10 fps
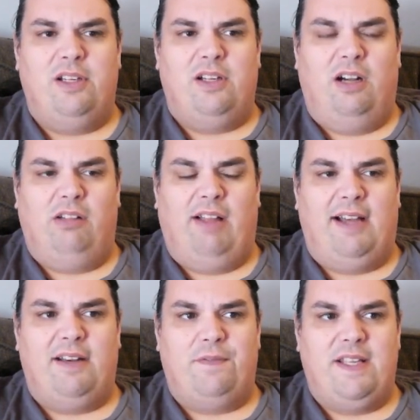a lot
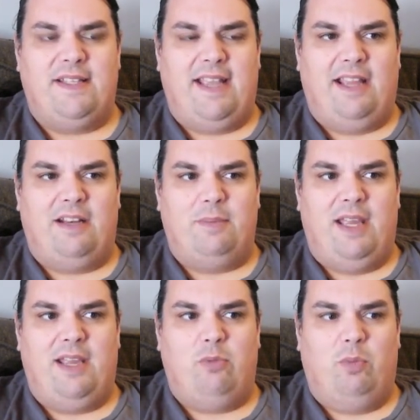of these
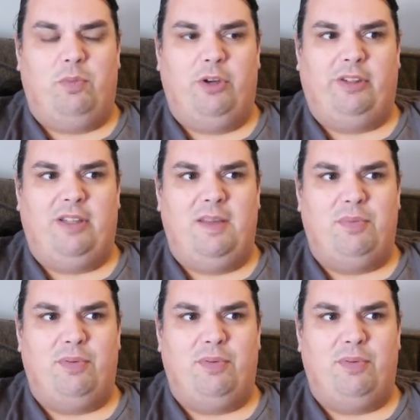anime will put the